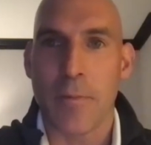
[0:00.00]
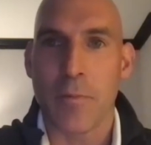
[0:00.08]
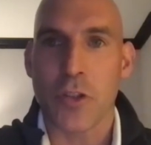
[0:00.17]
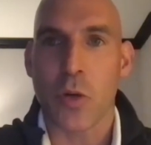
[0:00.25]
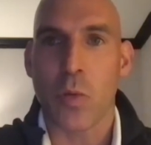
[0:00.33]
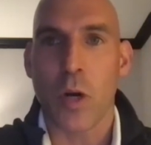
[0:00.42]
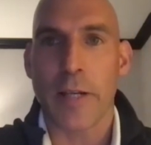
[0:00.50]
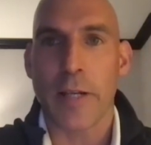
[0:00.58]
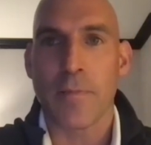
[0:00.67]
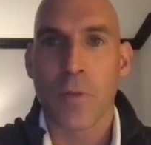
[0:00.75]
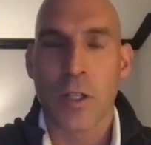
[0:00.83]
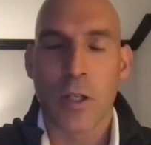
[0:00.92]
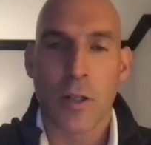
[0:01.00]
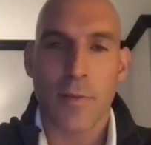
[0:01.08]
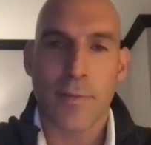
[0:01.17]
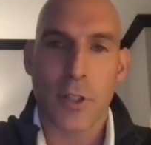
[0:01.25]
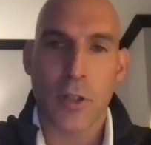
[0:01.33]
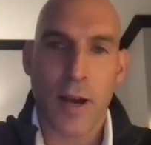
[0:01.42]
So when
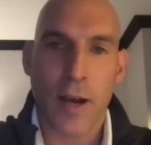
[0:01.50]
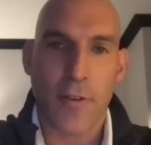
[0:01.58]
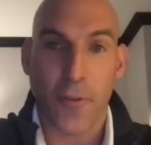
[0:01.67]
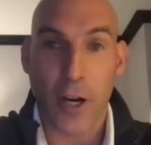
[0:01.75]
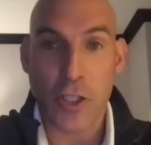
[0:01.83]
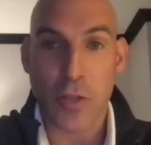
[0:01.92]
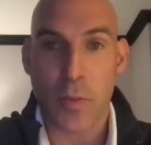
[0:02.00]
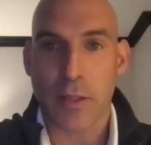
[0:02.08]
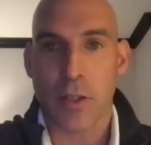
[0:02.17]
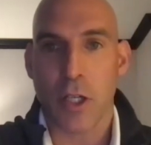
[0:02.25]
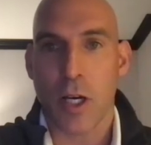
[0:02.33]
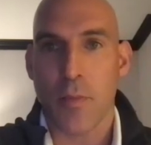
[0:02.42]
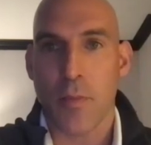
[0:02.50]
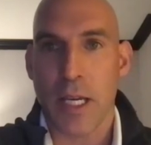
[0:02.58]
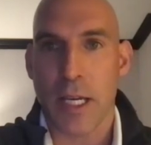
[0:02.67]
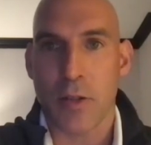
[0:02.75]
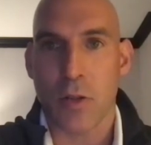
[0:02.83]
you have a freshman come in,